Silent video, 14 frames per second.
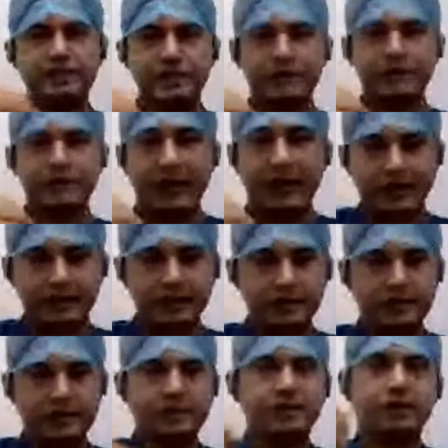is, in
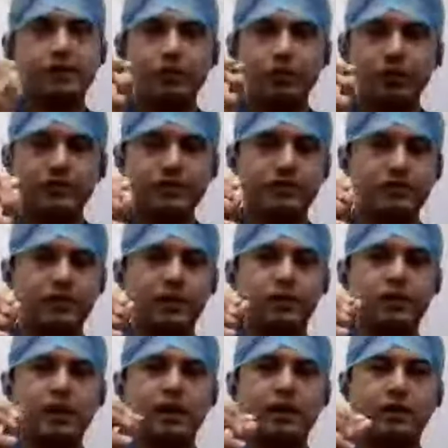practice, most of the
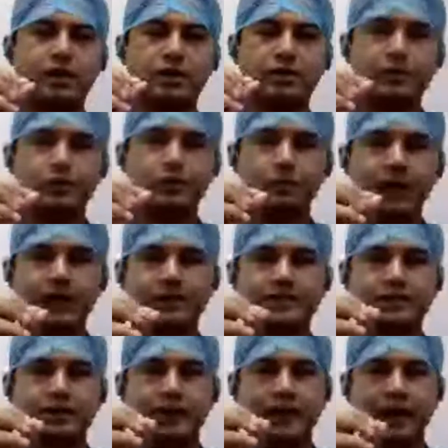people are not able to
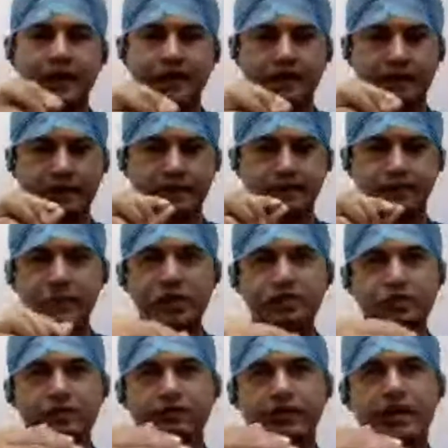manage their INR.
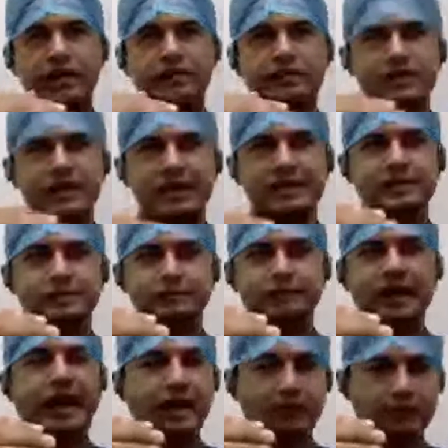So if I change a
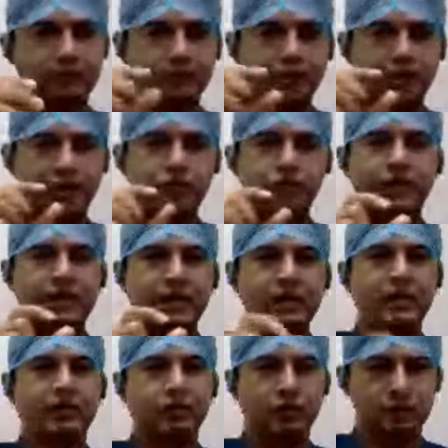valve for a
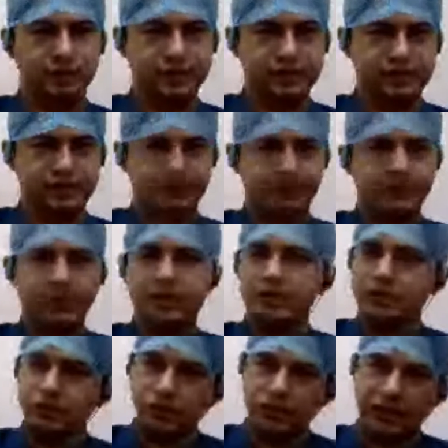20-year-old person,
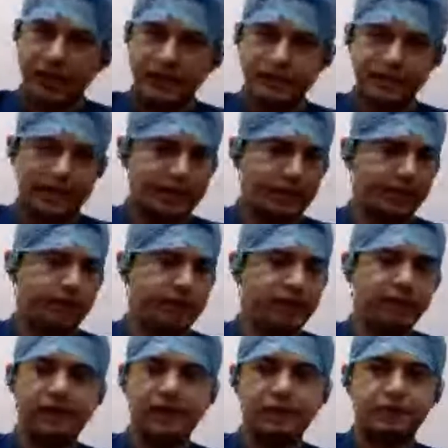so as I
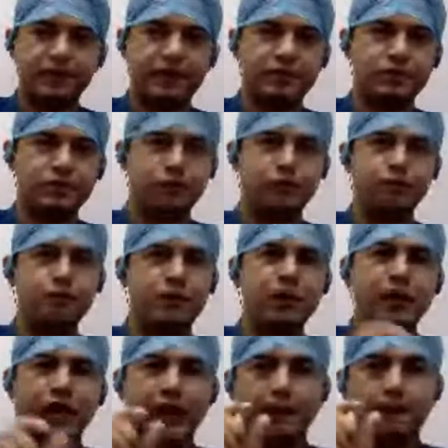briefly explained to you,
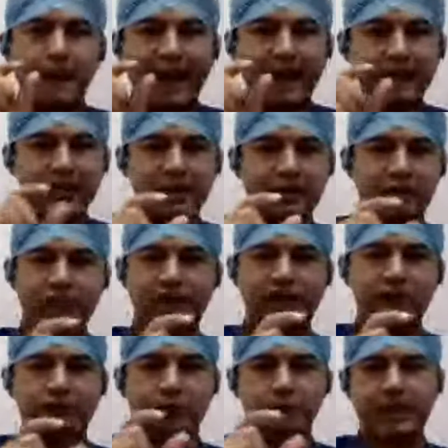a mechanical
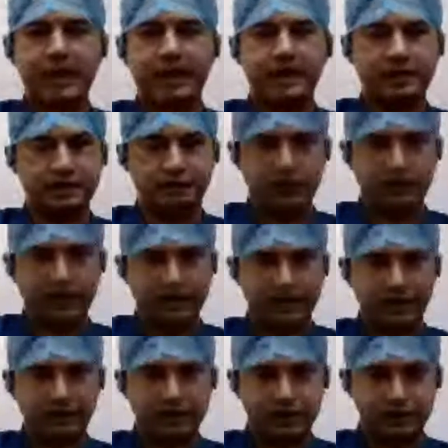valve will be ideal for that
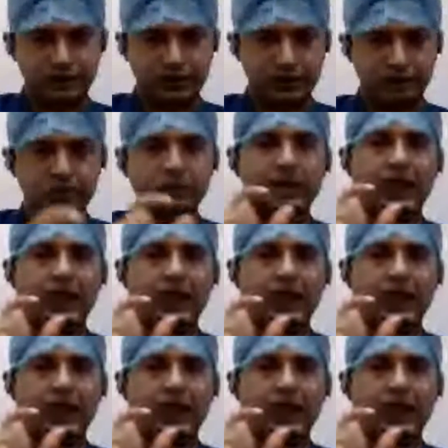individual.